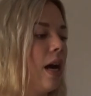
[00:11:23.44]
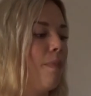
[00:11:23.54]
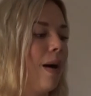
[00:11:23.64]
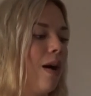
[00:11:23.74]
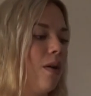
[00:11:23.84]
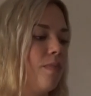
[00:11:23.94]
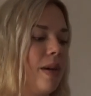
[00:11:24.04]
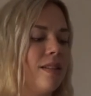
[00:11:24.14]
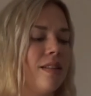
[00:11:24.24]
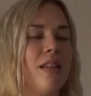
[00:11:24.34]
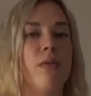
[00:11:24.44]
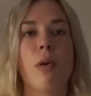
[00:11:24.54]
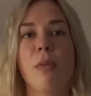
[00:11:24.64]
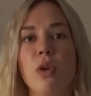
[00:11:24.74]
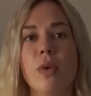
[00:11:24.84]
about basically a
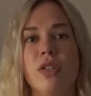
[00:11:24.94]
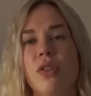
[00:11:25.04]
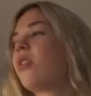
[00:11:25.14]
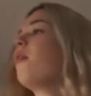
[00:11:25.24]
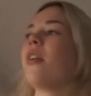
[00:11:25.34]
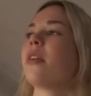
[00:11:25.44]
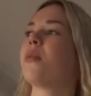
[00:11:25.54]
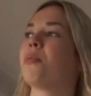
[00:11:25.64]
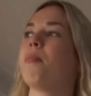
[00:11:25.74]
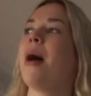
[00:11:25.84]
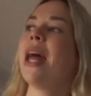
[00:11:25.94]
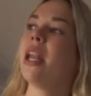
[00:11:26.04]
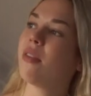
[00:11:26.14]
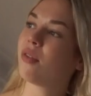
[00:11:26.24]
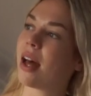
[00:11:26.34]
woman who has just a very
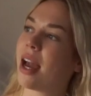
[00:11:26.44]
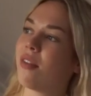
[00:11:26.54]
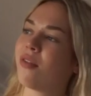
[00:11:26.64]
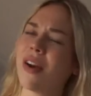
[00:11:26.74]
repetitive life.